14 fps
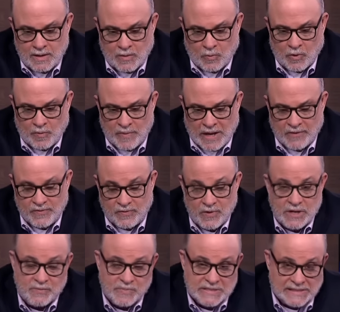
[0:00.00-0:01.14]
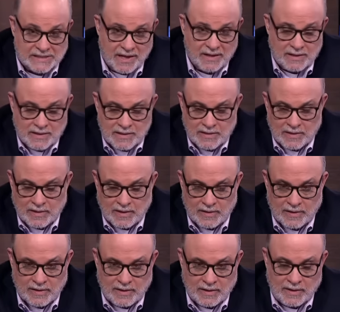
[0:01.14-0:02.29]
where about 30%
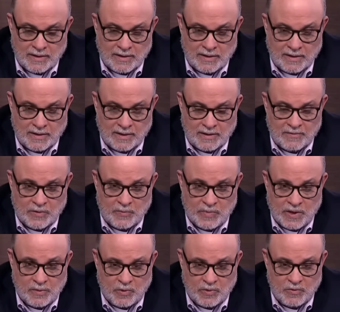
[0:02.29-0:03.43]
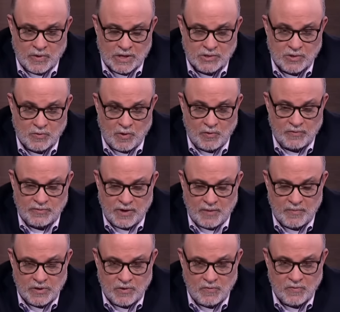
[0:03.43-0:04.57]
of the people in Russia rose
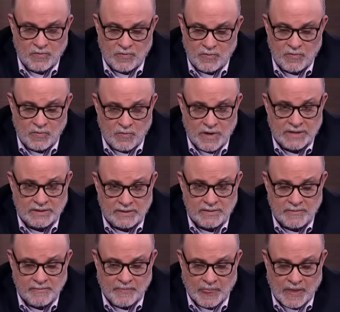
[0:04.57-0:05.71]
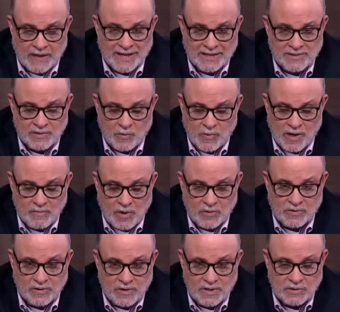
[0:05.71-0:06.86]
up and overthrew the rest of them, and that's the way
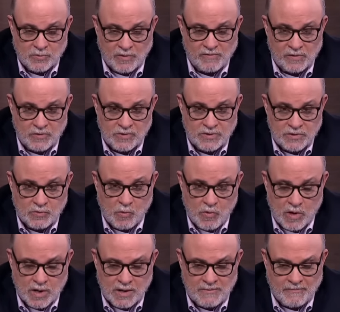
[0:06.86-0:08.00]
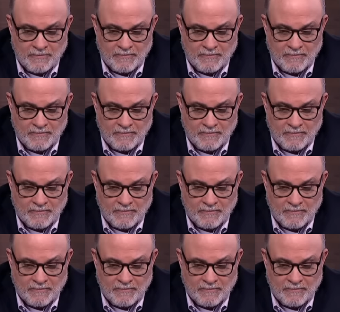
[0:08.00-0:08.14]
most of these revolutions work.